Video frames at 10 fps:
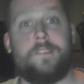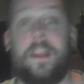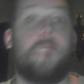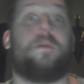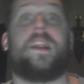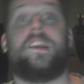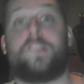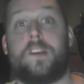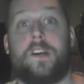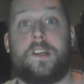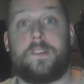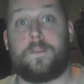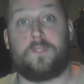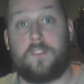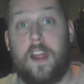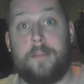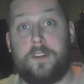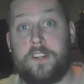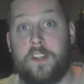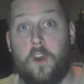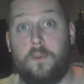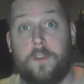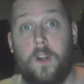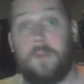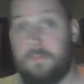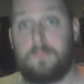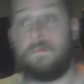If anybody is a subscriber to Gopher,